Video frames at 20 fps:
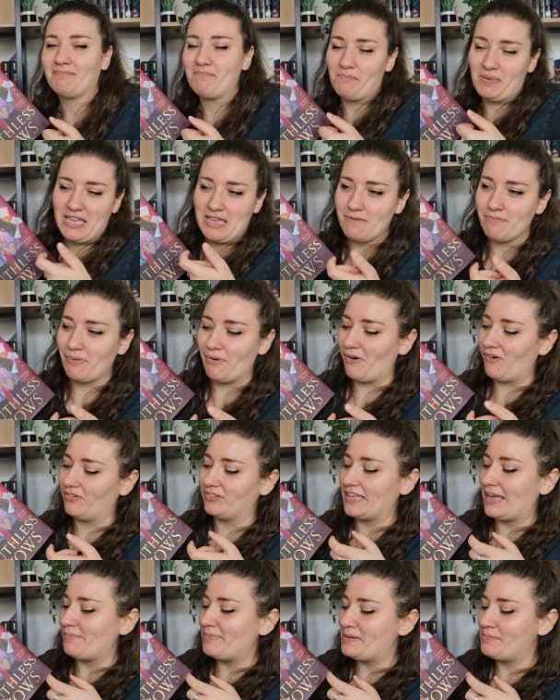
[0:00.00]
people
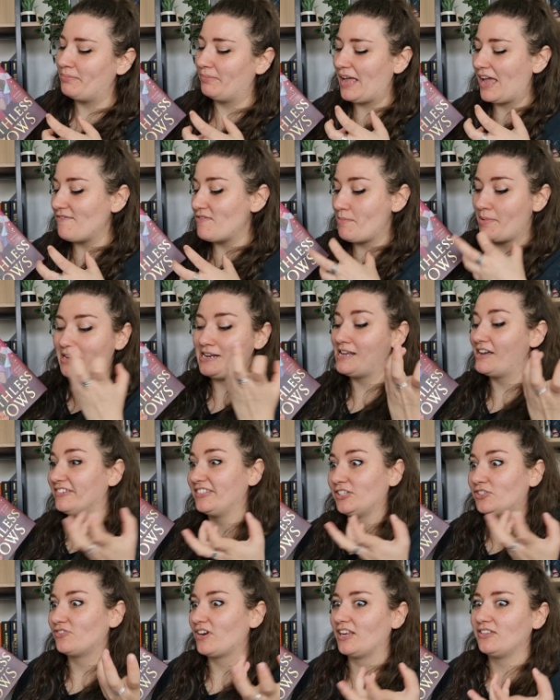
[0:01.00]
that pe- everybody else
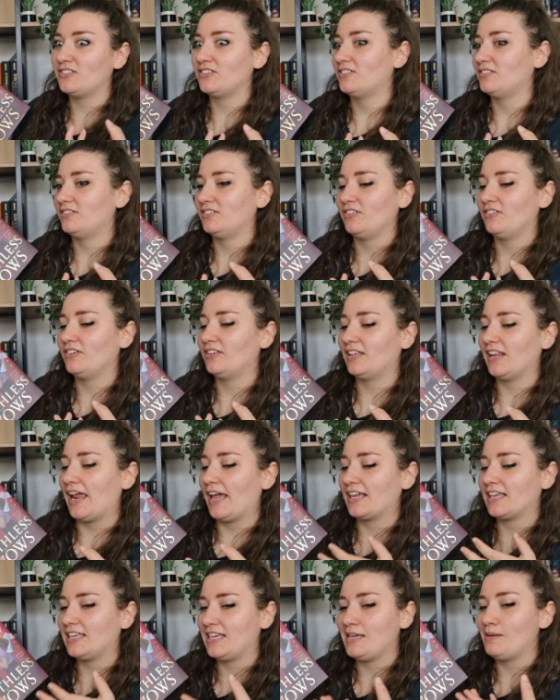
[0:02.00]
is trying to, to
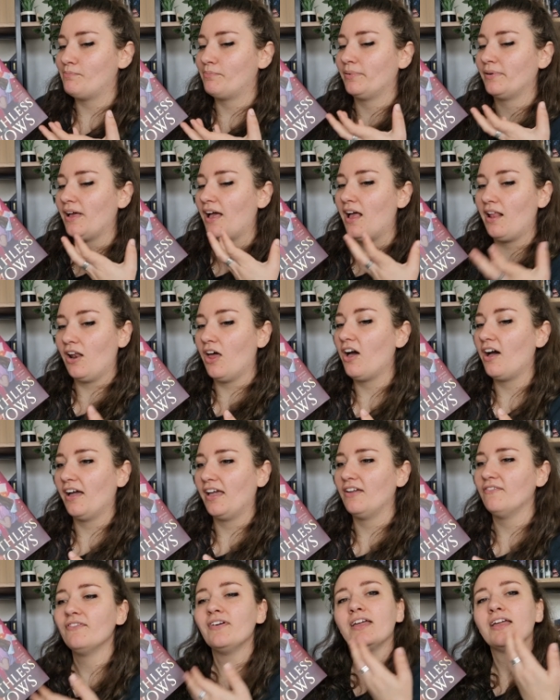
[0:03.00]
like keep
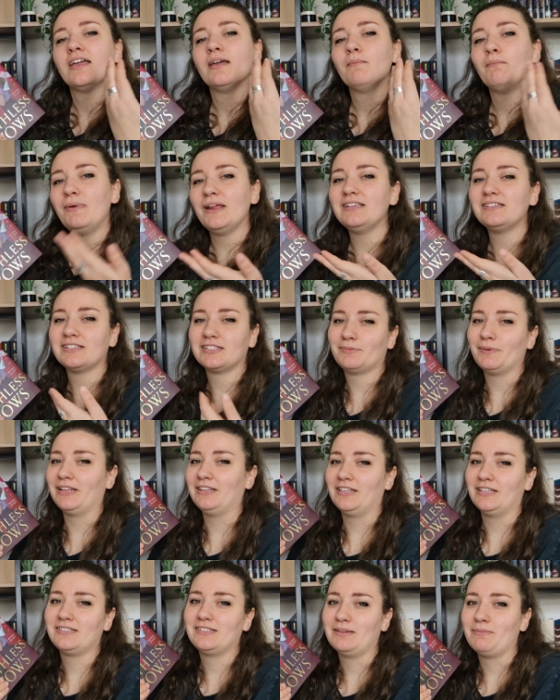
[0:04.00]
alive. Please explain
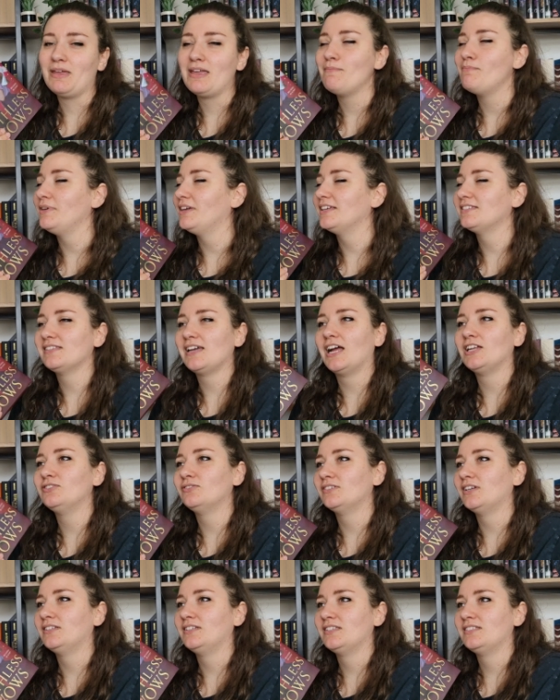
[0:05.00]
this to me because I
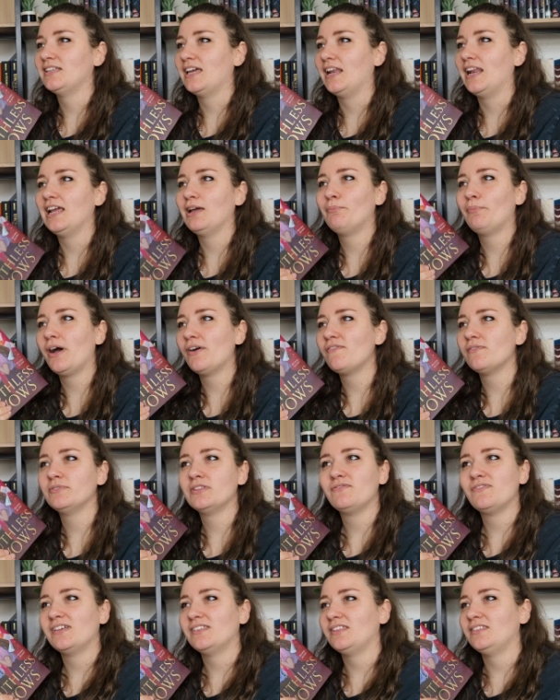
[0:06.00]
don't understand. Apart from
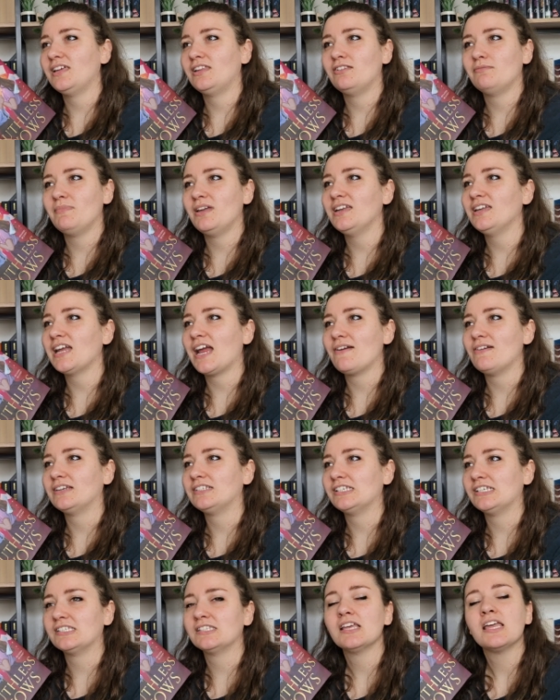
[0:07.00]
the fact that they're the main
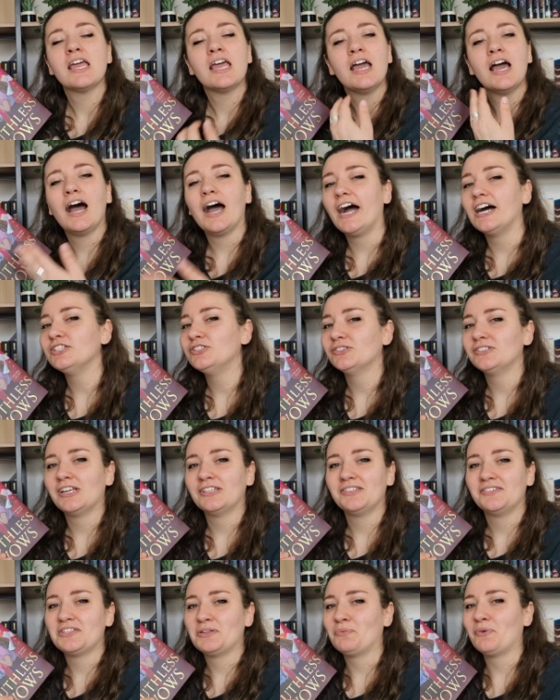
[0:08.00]
characters, I don't
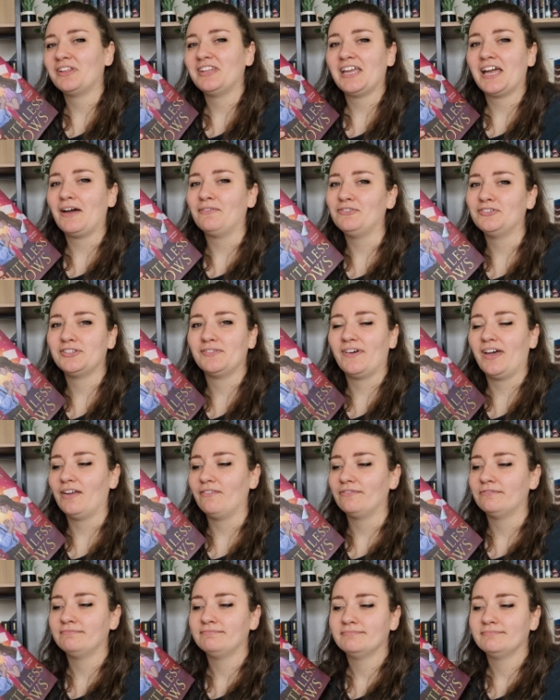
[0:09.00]
understand why they have to survive.